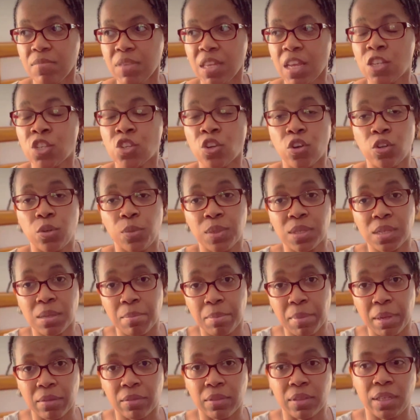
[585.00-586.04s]
start doing some
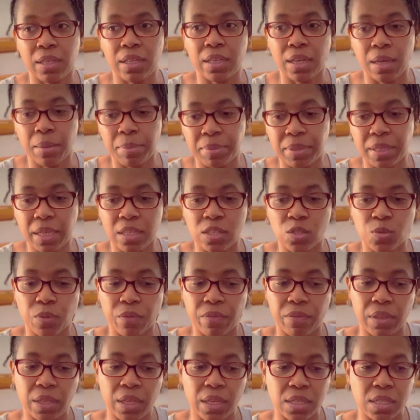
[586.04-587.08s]
monthly updates
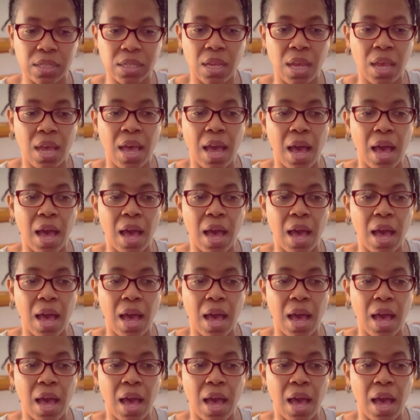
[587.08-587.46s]
with this.